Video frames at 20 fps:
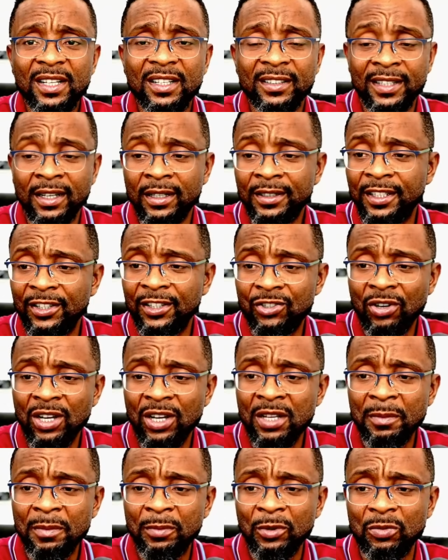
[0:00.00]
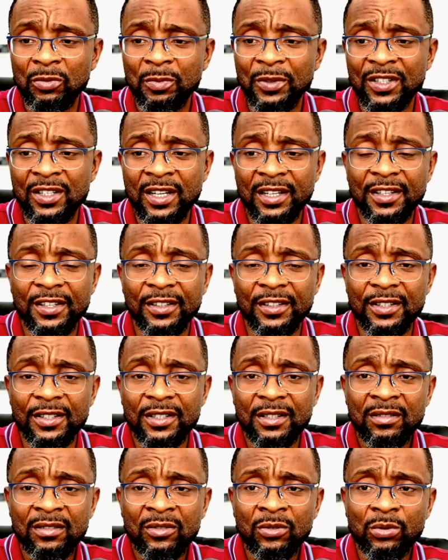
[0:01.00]
they are destroying people's businesses.
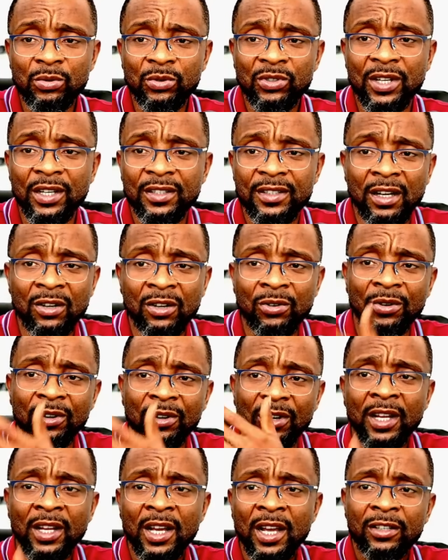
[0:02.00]
Who takes alcohol?